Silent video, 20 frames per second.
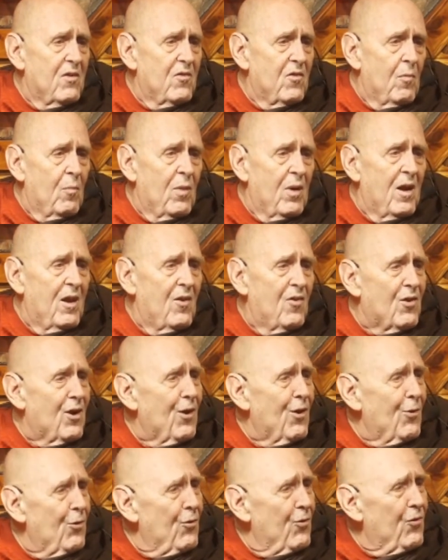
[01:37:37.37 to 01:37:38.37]
Somebody's
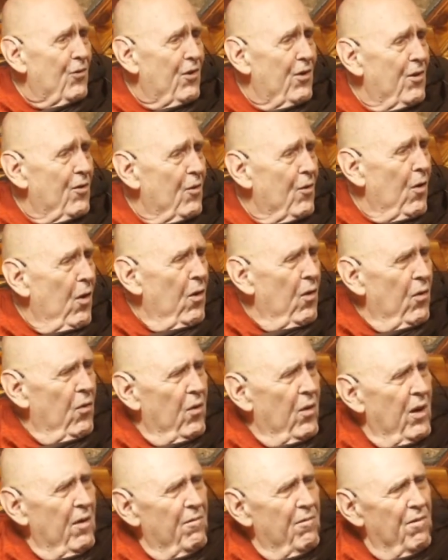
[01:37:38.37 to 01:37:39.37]
close to you.
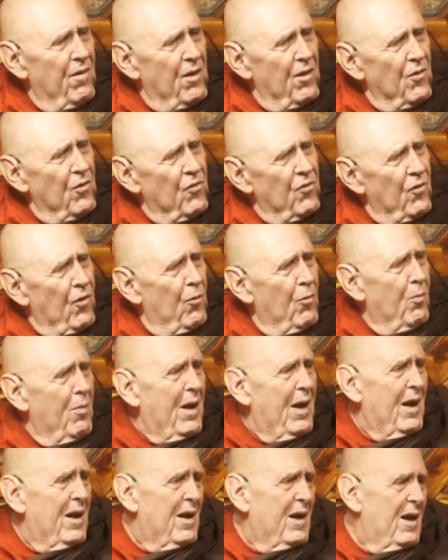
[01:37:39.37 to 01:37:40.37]
Oh, I feel so
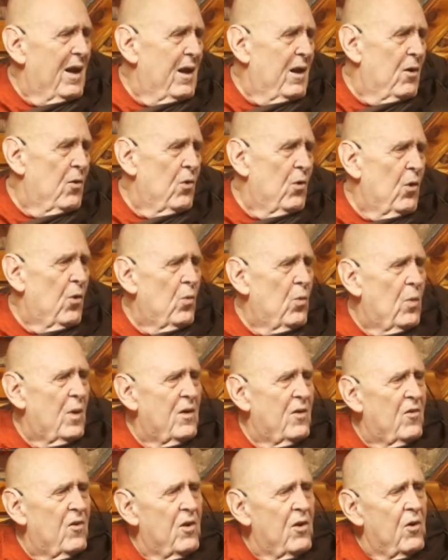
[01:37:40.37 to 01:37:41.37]
bad. I don't know
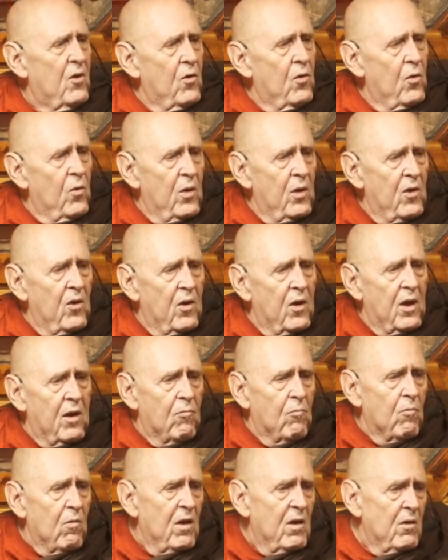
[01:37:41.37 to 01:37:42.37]
what to do, and you
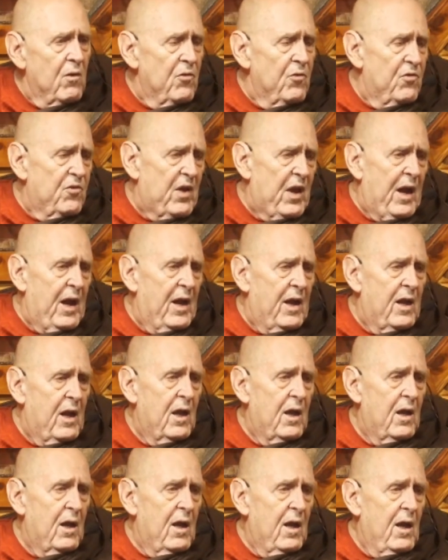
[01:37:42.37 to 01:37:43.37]
get real
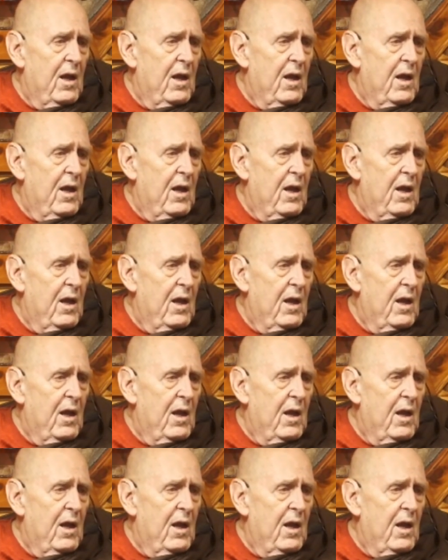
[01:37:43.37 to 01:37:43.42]
sad.